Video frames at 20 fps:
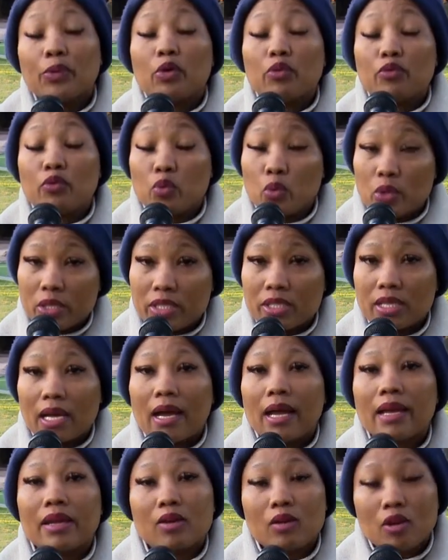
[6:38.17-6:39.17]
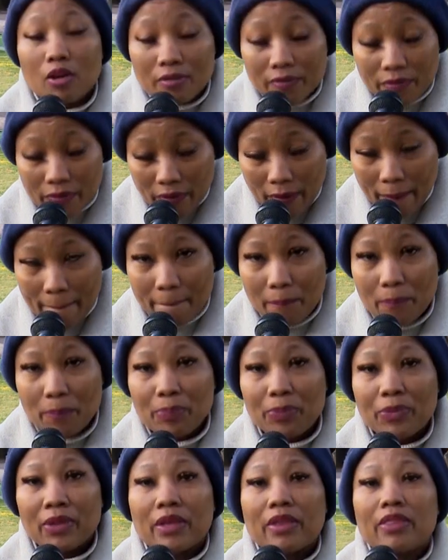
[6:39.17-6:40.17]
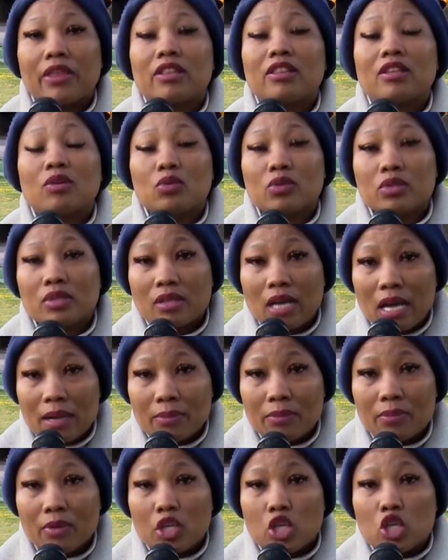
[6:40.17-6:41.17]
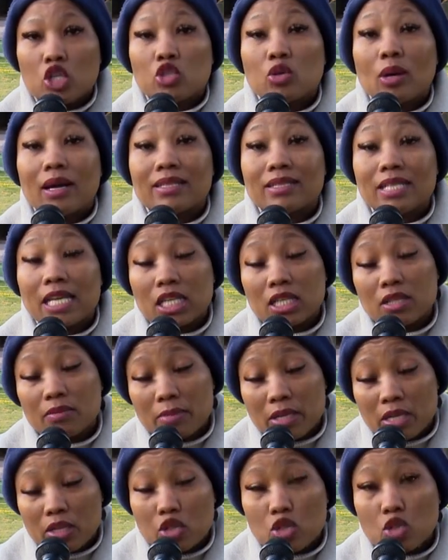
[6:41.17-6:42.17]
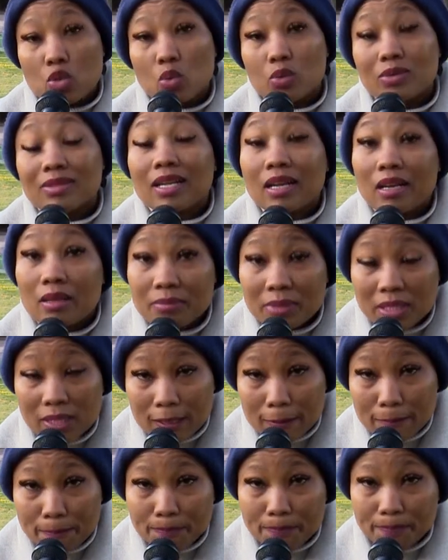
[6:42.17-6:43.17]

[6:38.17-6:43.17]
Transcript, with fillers: of which i confirm that they would come to attack me through dreams